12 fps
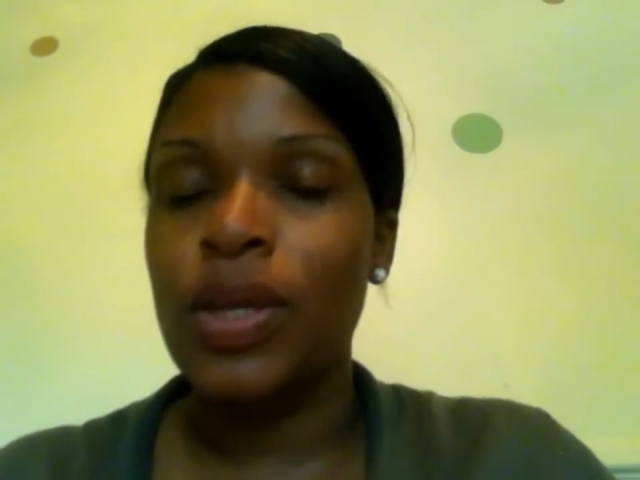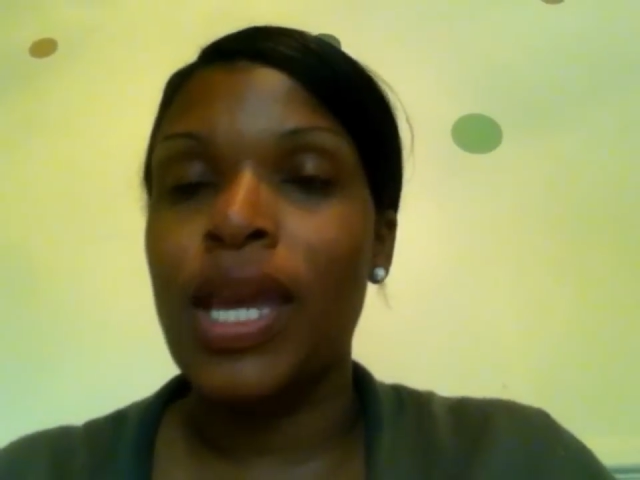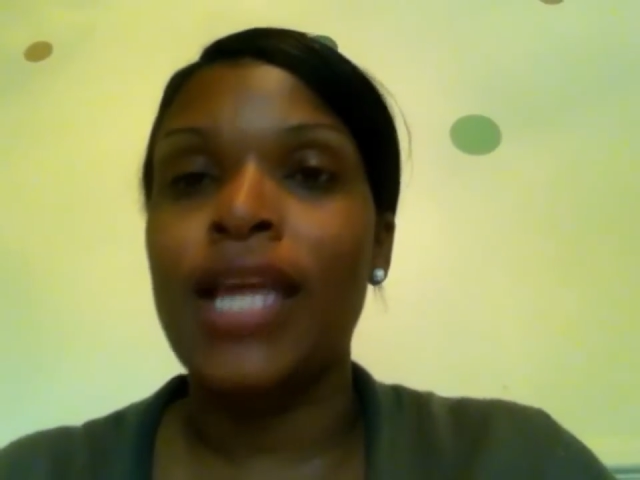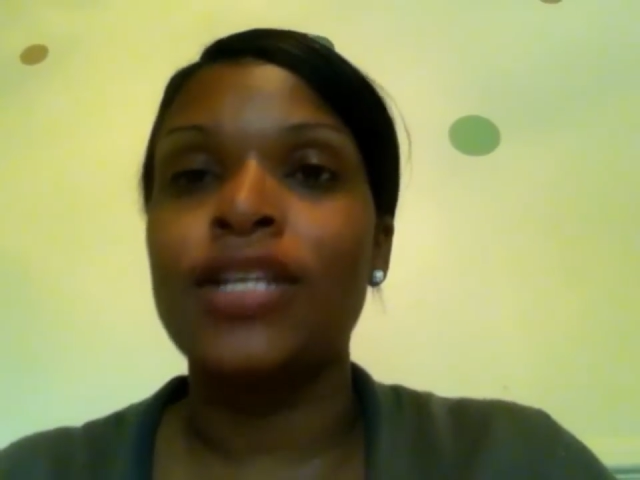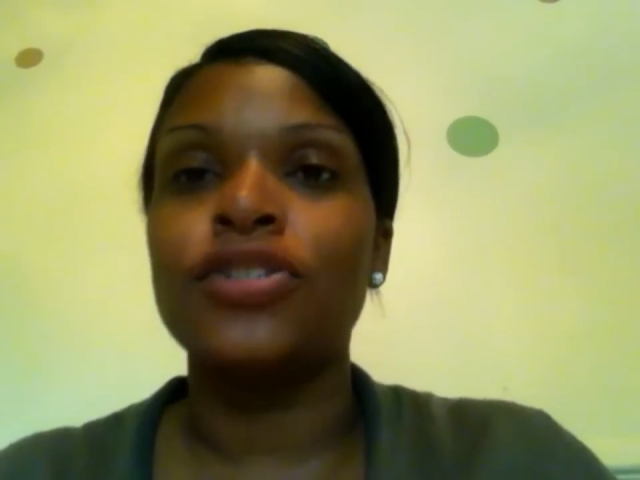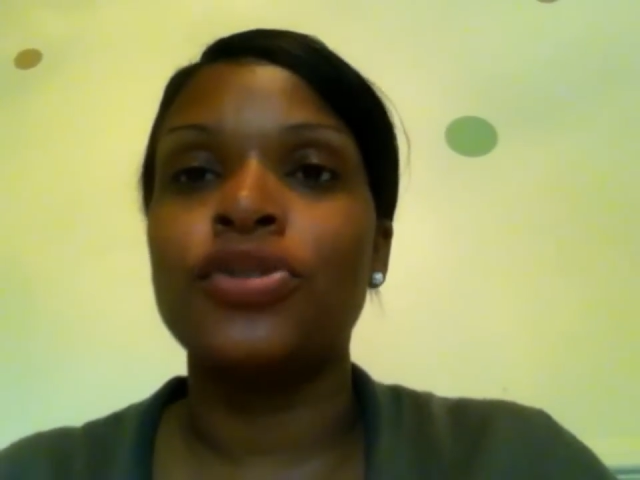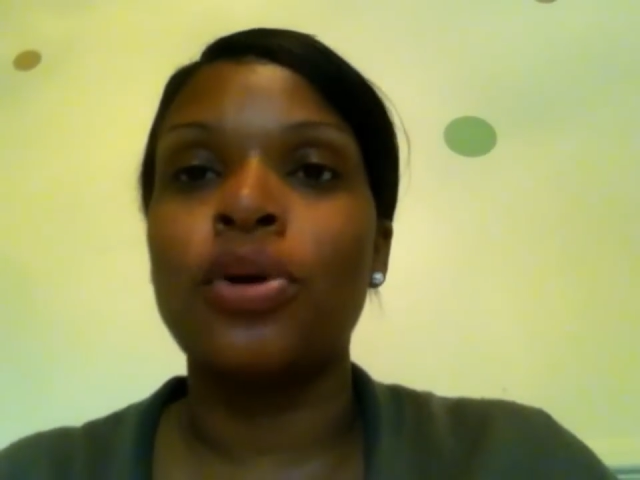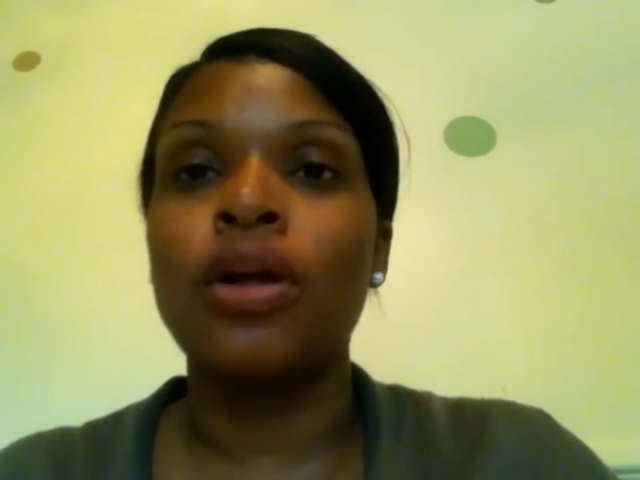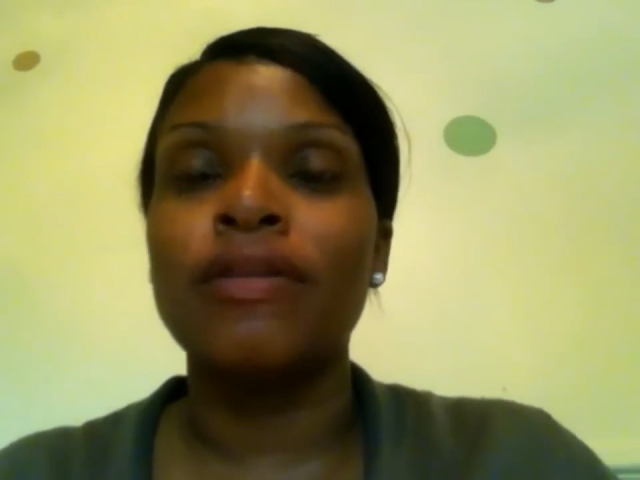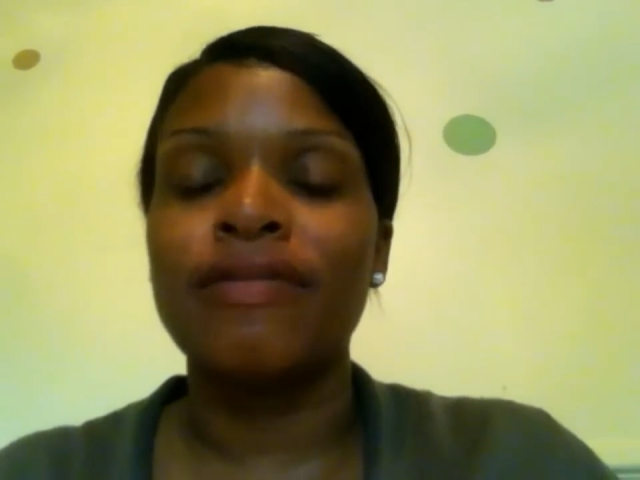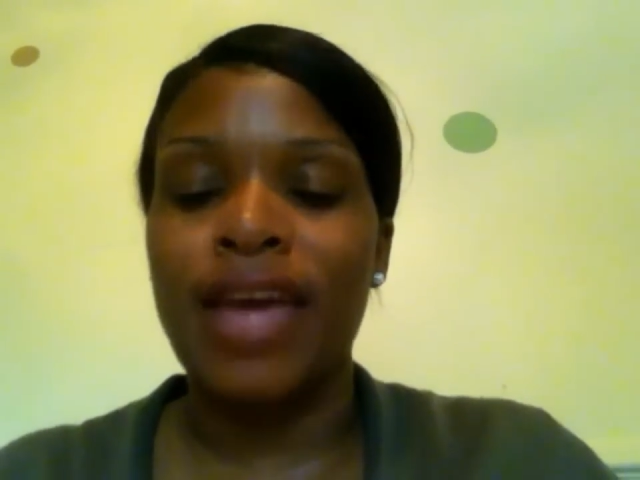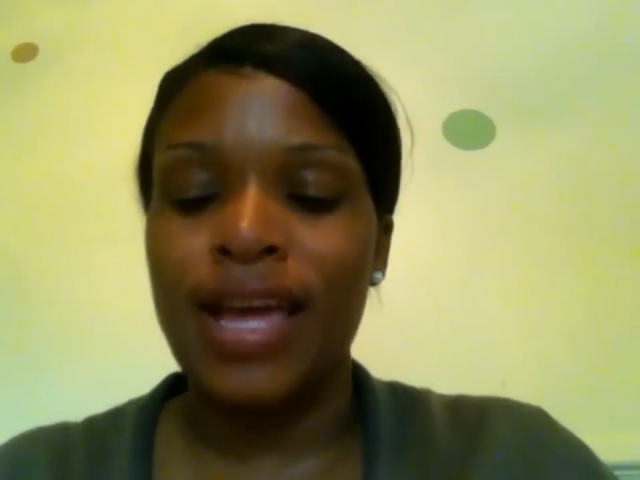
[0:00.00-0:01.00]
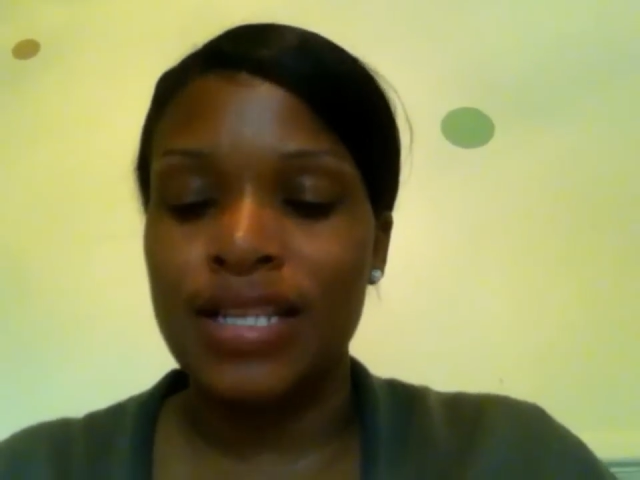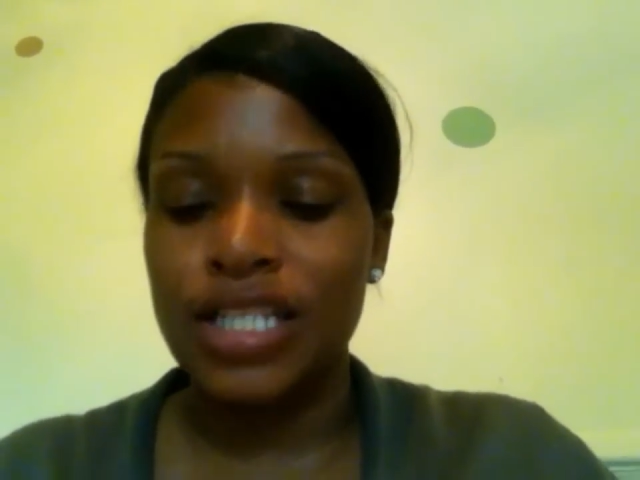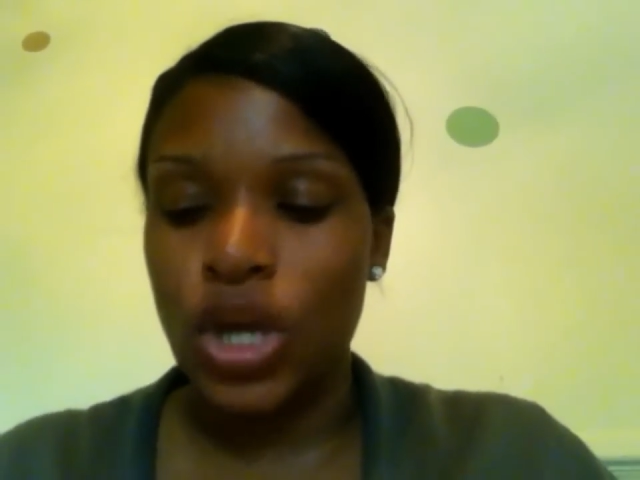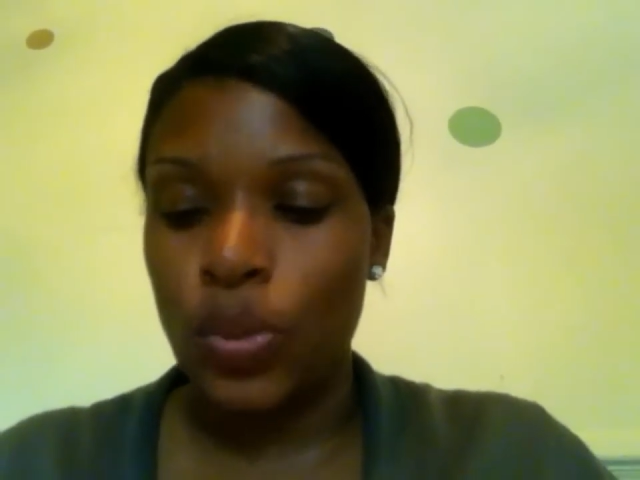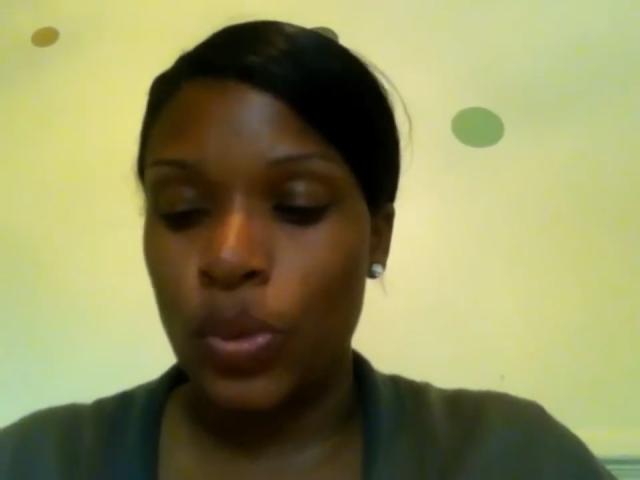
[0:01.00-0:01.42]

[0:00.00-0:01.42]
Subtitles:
We had to do all of that until